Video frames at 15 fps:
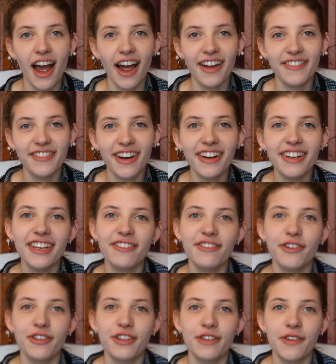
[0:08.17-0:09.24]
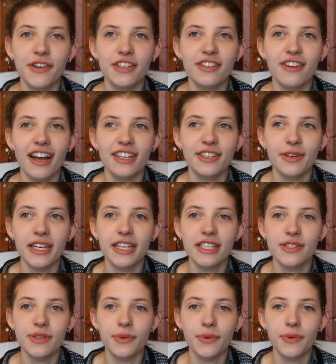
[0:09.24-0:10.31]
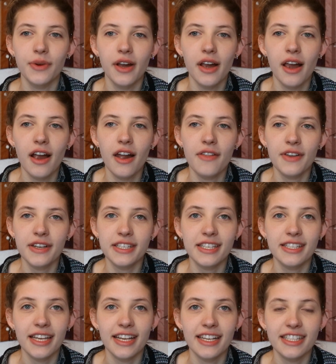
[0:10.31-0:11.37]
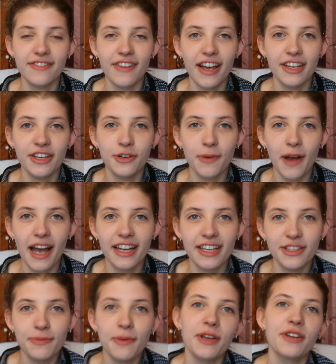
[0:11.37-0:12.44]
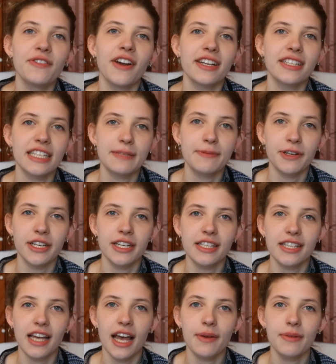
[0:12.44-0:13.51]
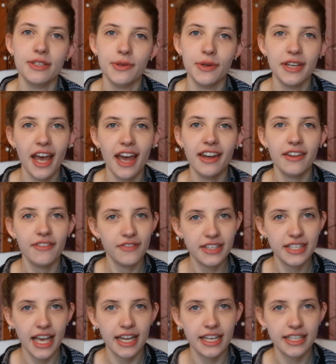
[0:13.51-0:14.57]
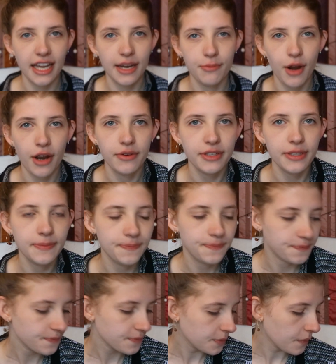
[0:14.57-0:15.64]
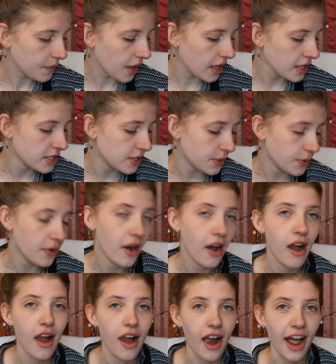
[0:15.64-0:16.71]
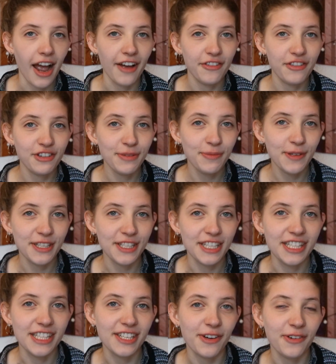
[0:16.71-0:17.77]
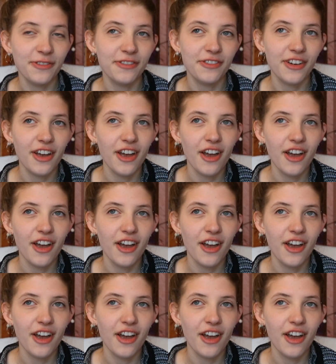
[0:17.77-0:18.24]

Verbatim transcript: I'm currently a fourth year about to graduate, so it's just things that if I could go back and do my university experience that I would do again my second time round. So I have three pieces of